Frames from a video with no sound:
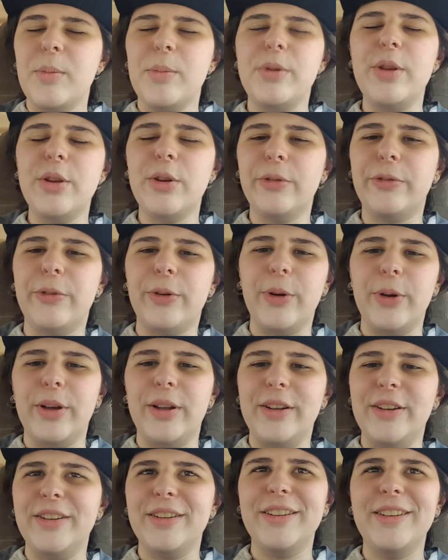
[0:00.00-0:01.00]
beautiful,
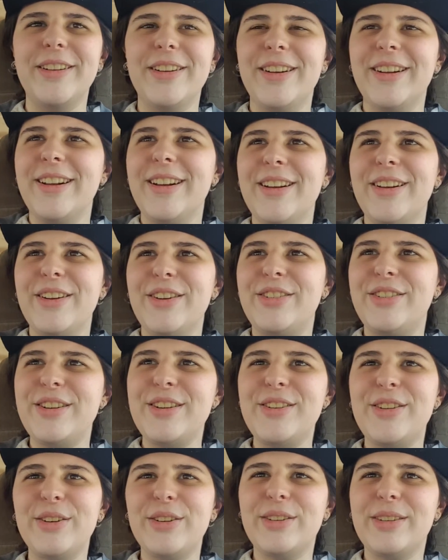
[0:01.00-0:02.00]
and
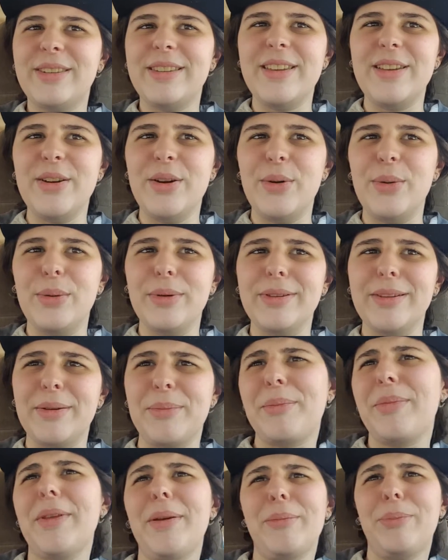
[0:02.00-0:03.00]
she just, you know, was
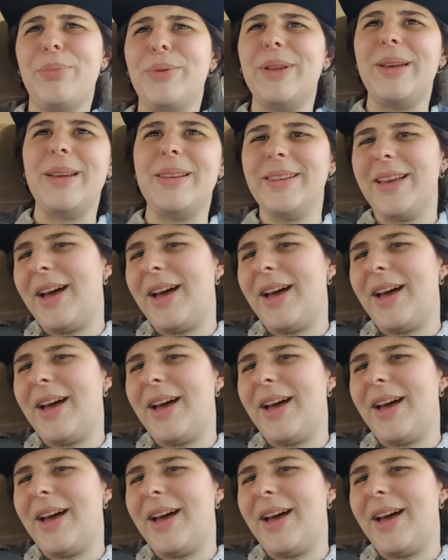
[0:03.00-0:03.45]
like, please,